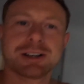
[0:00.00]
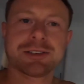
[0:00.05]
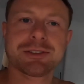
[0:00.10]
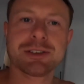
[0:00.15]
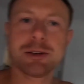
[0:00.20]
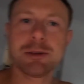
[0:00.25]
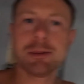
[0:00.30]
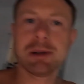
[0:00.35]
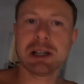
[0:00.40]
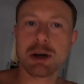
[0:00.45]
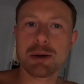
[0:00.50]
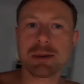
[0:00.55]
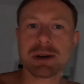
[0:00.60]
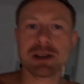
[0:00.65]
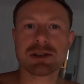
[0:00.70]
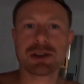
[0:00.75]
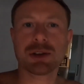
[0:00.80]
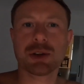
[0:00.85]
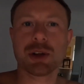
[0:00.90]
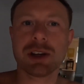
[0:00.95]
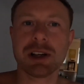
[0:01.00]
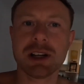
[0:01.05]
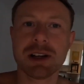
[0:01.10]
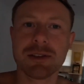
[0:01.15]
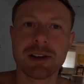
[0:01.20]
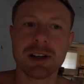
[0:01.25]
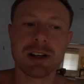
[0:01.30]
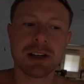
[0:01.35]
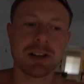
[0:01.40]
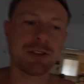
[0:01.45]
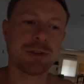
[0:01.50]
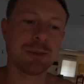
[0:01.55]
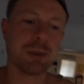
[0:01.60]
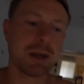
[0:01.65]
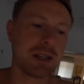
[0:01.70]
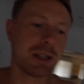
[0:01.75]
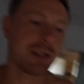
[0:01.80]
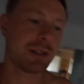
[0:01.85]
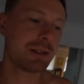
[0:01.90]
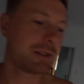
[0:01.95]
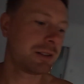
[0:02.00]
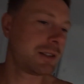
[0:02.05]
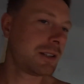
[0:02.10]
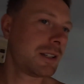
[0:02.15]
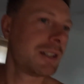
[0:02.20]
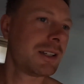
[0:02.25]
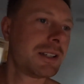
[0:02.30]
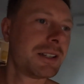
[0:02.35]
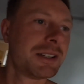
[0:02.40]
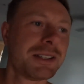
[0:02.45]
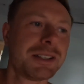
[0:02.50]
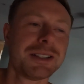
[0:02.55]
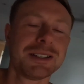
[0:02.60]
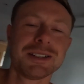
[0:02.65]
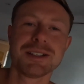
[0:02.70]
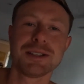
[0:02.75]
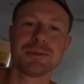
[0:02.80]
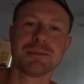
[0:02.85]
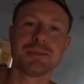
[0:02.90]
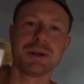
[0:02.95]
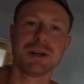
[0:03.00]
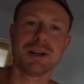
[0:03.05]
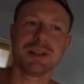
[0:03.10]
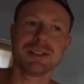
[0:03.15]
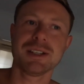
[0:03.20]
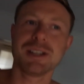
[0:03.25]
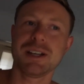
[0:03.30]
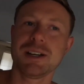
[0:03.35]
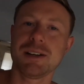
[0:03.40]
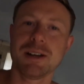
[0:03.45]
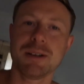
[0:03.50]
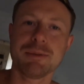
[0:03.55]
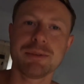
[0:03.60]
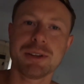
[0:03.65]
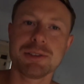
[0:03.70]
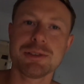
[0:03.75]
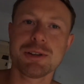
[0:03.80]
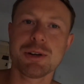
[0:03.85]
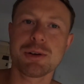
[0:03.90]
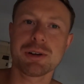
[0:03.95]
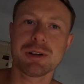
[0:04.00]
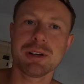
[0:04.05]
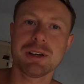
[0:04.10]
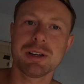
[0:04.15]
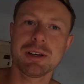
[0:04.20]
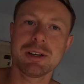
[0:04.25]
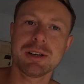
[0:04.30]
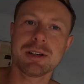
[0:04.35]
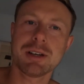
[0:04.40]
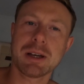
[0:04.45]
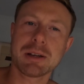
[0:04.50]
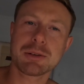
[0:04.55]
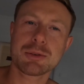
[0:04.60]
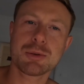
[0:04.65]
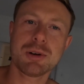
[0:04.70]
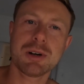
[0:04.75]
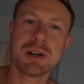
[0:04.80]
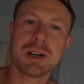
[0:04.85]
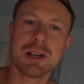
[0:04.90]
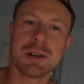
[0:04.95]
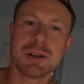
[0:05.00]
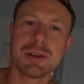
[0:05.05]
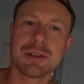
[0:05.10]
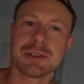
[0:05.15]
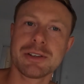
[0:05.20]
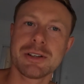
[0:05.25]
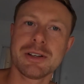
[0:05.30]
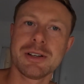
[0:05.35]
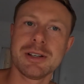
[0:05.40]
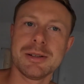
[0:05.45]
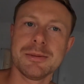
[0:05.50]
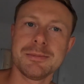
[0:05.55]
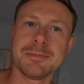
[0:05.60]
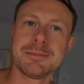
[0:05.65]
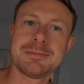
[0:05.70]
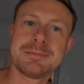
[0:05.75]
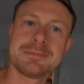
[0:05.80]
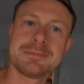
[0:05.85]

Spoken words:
I'll film a little bit just so you can have a laugh at me. But yeah, I haven't done yoga in quite a long time.